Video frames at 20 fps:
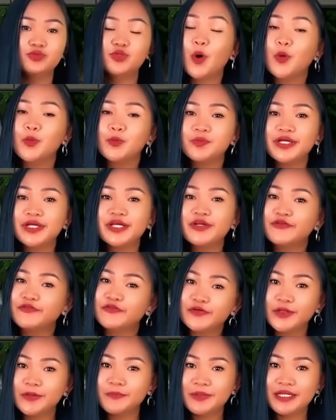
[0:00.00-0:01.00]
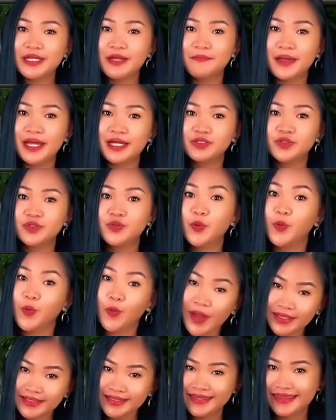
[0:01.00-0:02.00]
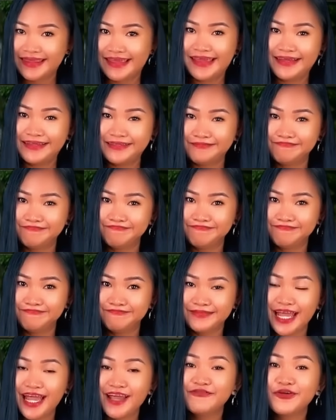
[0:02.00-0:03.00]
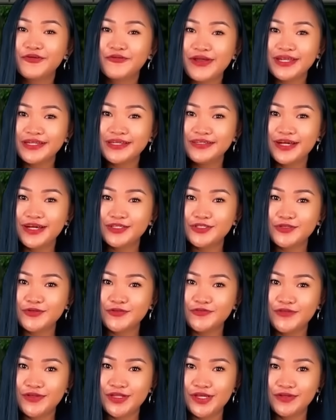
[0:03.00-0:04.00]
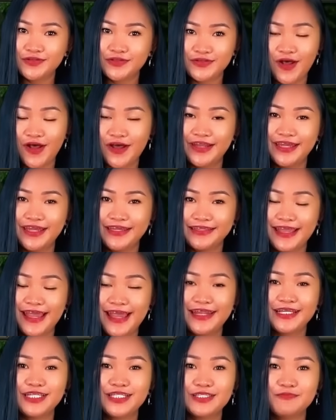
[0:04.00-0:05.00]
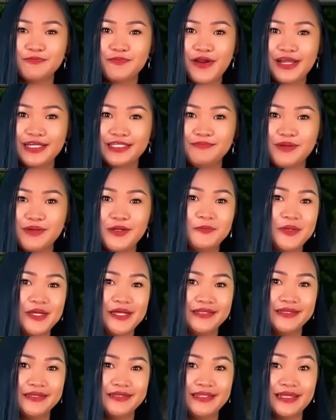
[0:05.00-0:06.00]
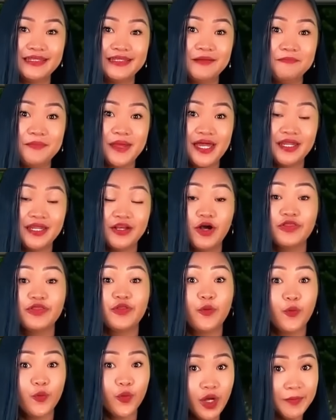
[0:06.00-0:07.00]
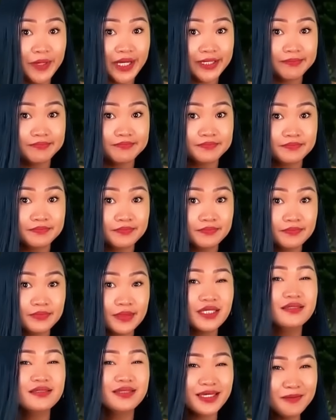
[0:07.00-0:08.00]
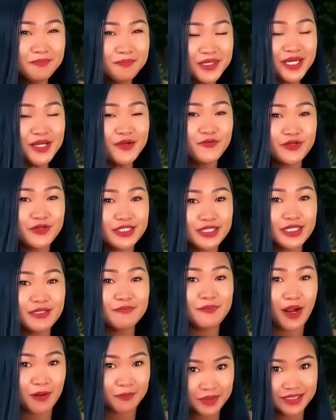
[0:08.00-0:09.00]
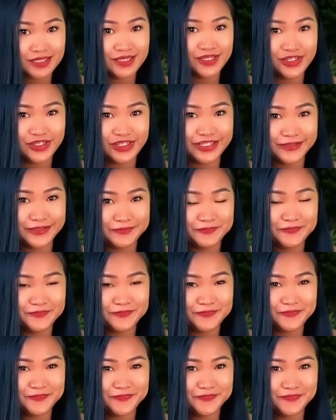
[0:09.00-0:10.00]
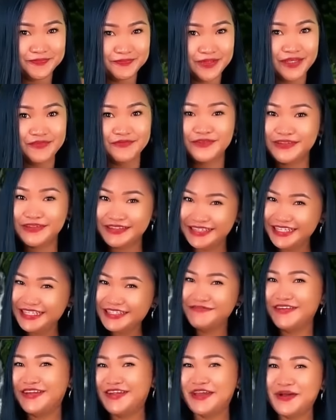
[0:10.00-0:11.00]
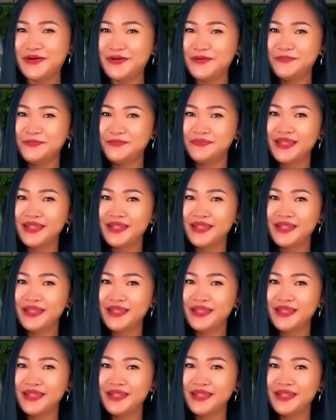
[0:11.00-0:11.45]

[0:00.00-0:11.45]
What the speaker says: don't bring your Filipina back to the West thing. I've already done 2 videos on it and expressed my opinion that depending on the woman, it can be a risky proposition. But for this video,